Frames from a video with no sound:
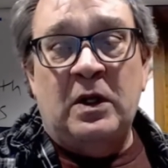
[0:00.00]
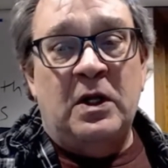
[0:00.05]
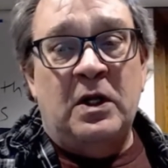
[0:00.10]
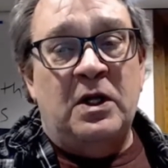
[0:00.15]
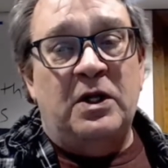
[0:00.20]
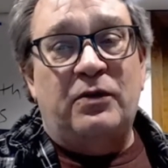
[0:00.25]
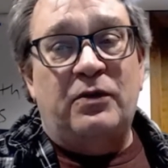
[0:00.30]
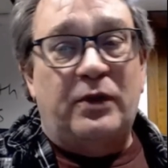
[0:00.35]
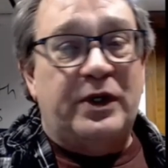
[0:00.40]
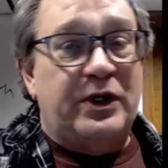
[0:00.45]

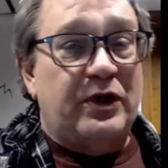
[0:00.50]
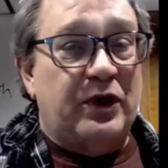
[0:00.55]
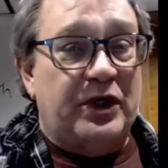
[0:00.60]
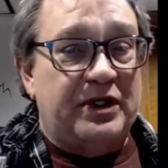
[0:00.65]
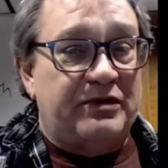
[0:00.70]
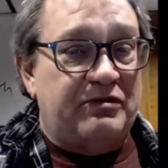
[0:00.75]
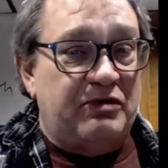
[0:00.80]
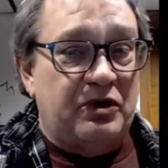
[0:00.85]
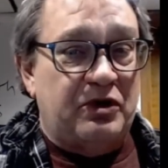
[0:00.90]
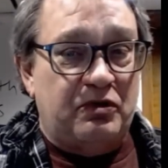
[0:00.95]
We look
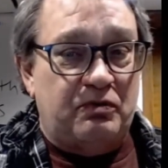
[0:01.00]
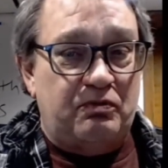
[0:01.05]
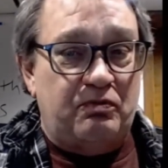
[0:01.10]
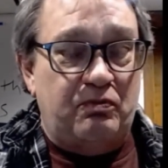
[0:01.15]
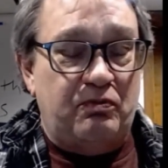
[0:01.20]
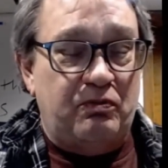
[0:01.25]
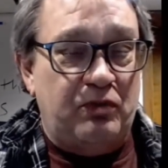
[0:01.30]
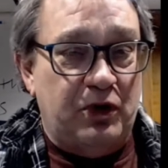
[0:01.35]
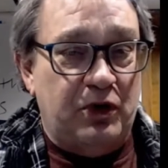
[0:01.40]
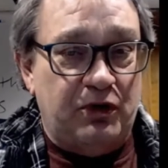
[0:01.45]
at the
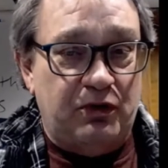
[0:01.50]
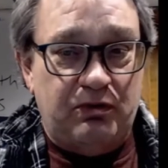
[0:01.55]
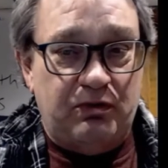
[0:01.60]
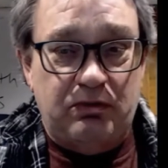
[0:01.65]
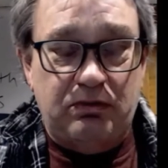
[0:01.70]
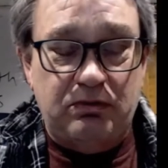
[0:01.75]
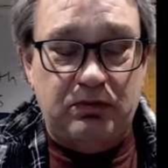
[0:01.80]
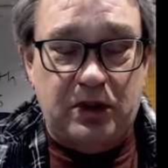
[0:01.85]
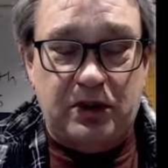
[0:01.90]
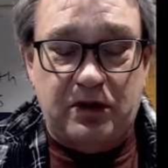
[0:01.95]

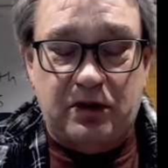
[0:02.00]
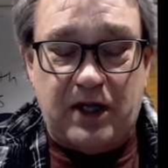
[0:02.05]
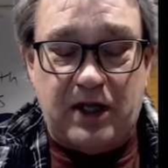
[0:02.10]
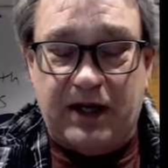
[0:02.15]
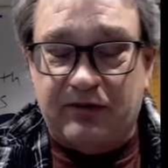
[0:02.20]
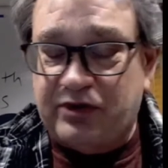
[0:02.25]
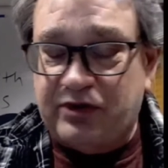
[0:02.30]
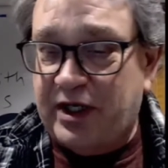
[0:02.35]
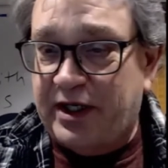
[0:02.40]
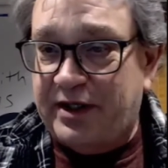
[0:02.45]

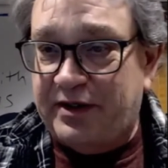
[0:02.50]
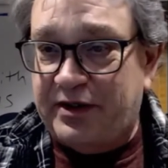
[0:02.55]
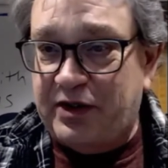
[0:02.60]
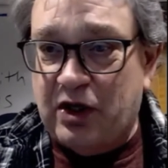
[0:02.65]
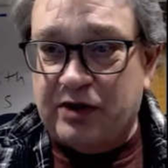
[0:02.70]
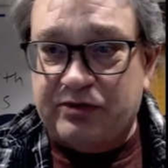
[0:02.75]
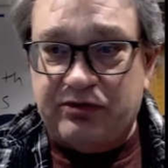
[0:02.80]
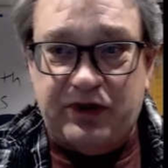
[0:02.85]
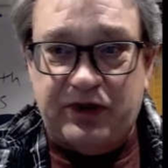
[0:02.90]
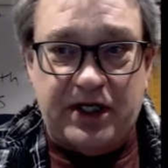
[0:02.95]
outside of the
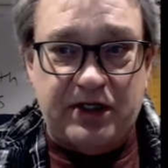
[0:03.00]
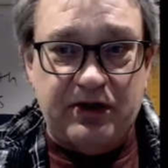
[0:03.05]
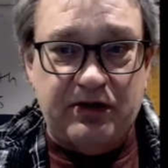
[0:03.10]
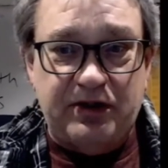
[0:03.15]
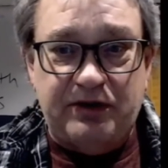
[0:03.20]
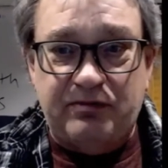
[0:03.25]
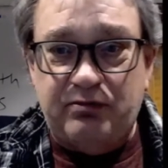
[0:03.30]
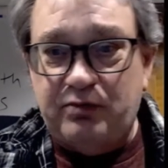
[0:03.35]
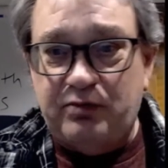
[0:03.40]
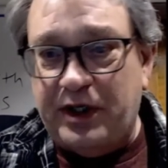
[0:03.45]
alternator,
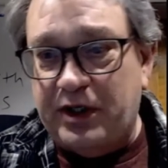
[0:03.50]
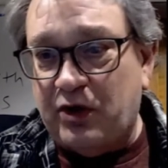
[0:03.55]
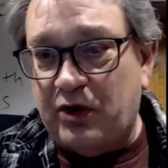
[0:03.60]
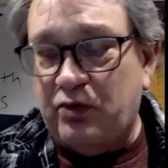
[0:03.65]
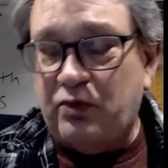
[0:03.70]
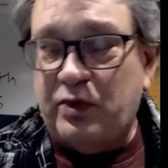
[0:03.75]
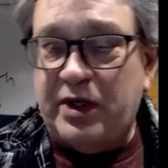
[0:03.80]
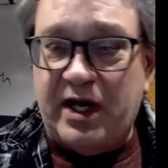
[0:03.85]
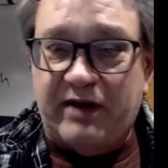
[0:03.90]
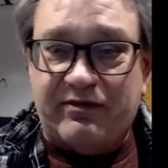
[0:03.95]
and
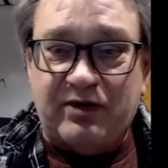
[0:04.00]
we have